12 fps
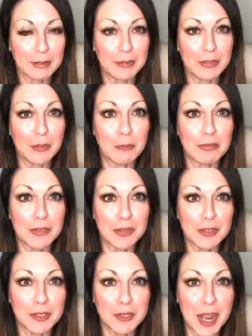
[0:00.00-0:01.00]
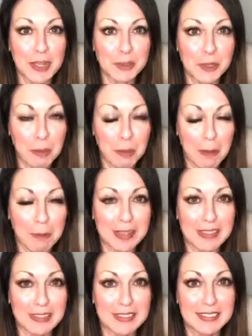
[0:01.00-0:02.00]
They'll attract cute
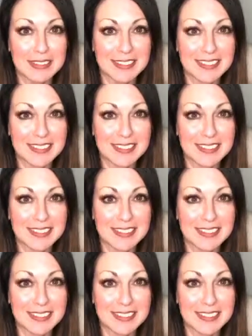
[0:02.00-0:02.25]
puppies.